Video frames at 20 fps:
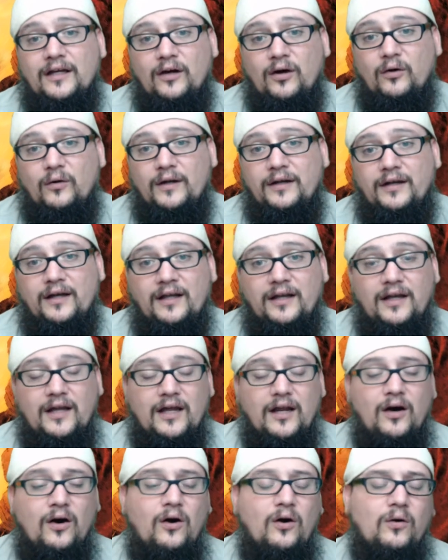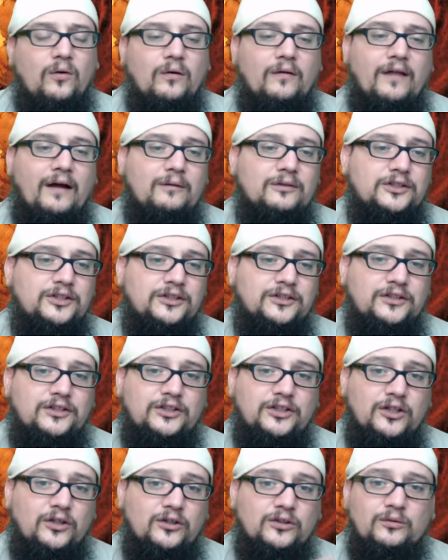you know, and and oh well, that was
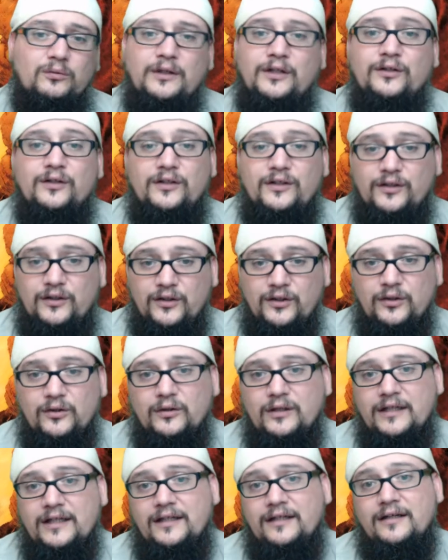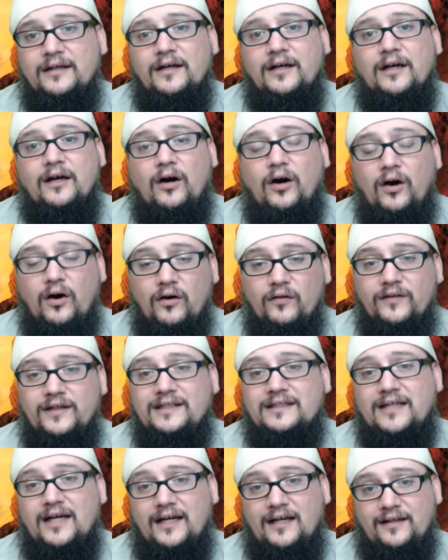just to show us we couldn't do it, all
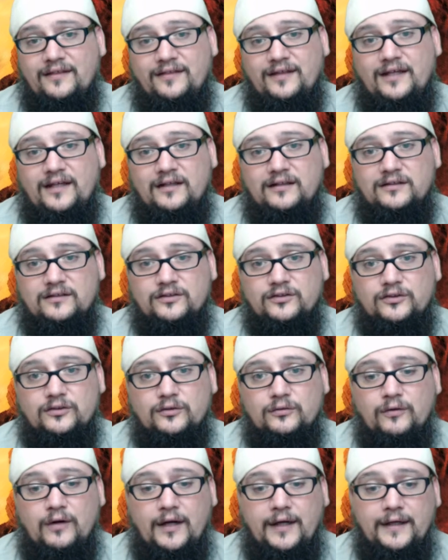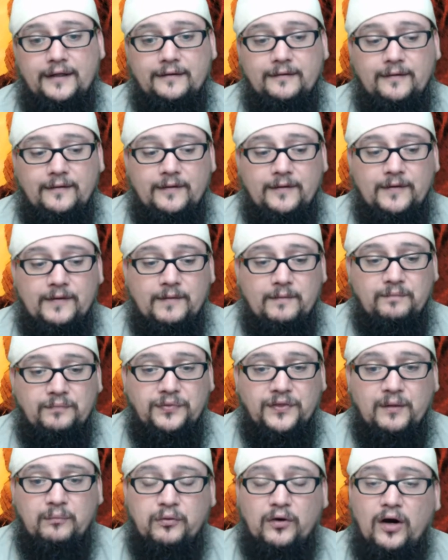these kind of things, right?
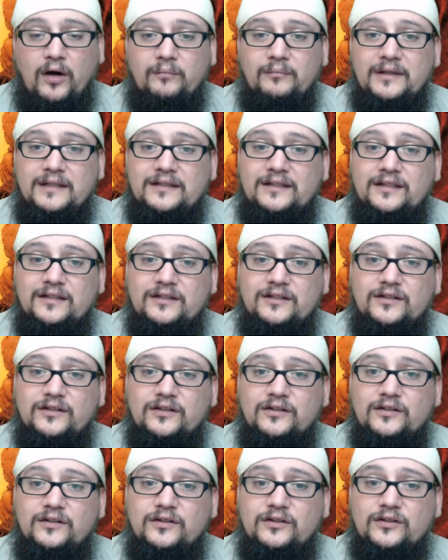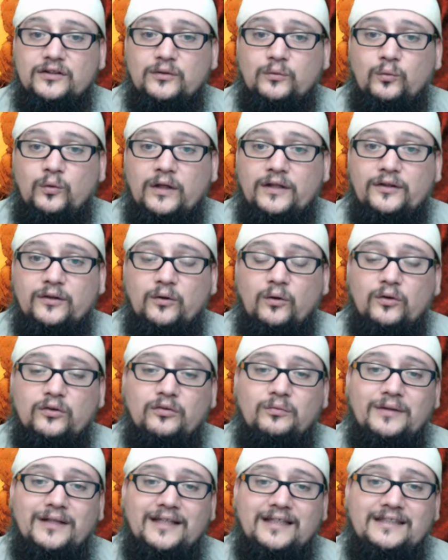The problem is is what they're
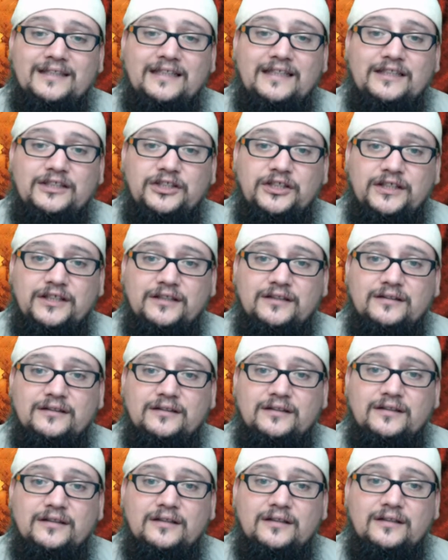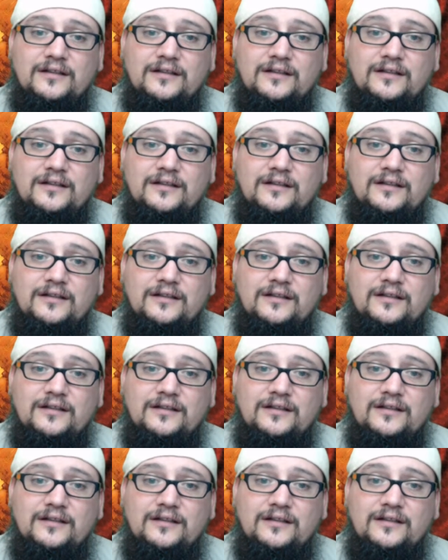ultimately teaching